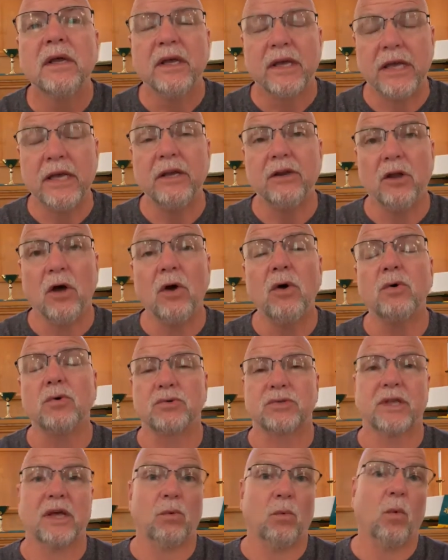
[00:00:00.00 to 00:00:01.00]
He
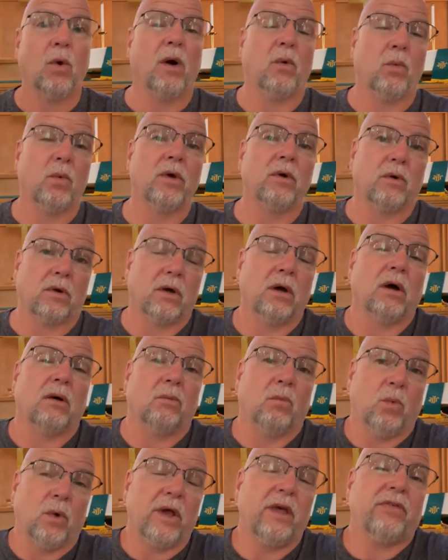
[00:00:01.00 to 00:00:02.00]
knows that what will
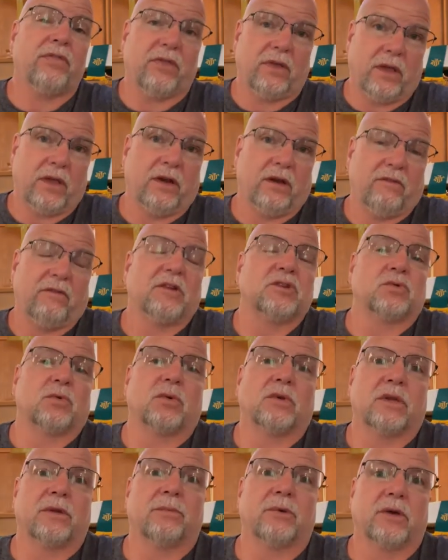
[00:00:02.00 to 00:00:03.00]
come with
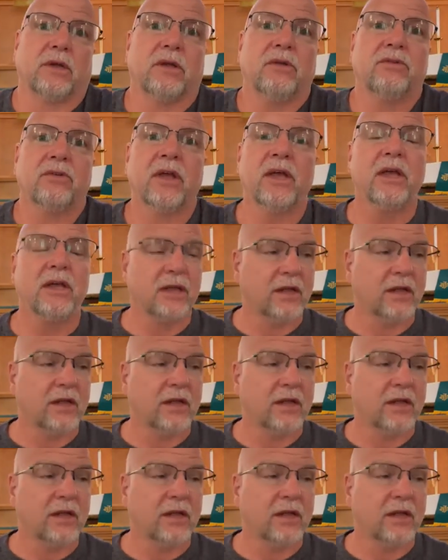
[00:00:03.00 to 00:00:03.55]
individual liberties